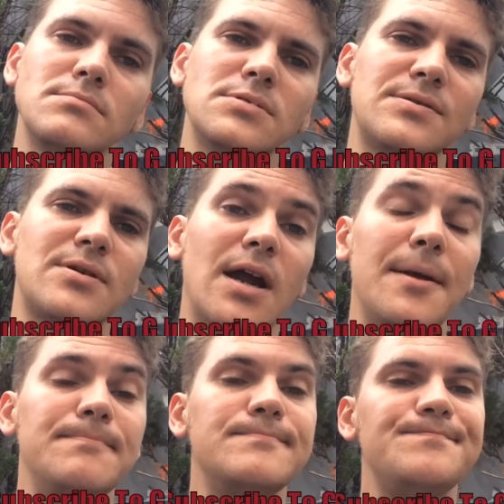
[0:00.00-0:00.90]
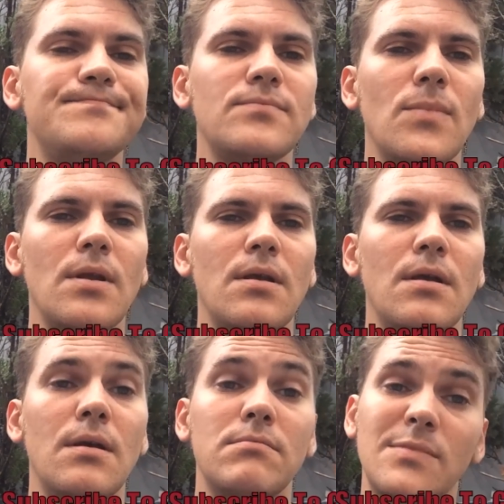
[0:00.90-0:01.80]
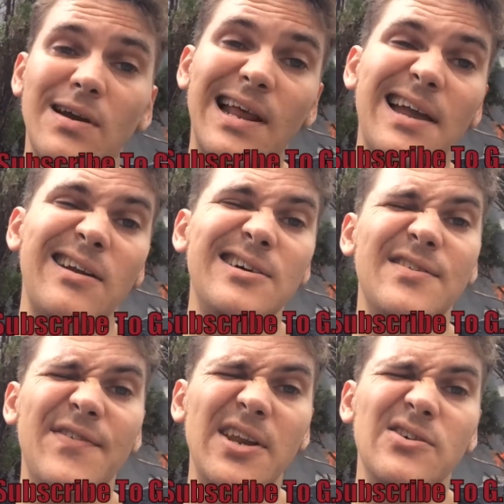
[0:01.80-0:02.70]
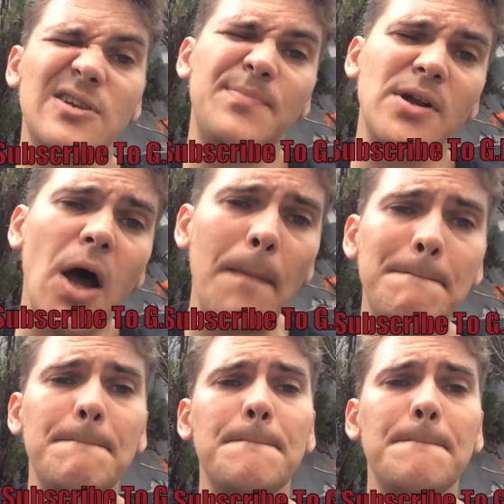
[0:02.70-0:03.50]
Subscribe. You'll like a lot of the videos I put up.